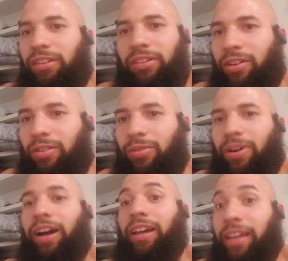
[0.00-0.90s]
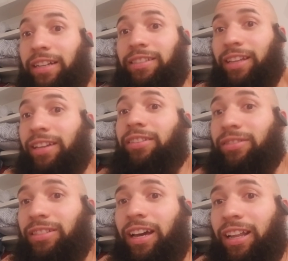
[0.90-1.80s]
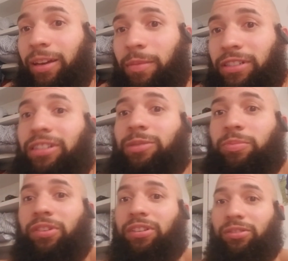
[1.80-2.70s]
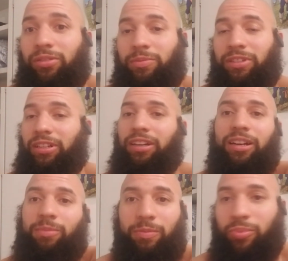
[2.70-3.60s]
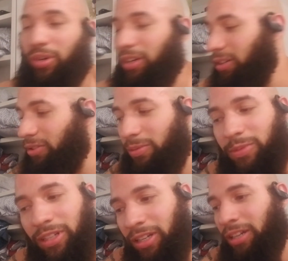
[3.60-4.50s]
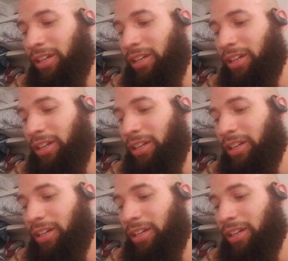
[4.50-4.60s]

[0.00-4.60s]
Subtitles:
No, I got standards. I like my chicks pretty. You know what I'm saying? They got to be pretty. You know what I'm saying?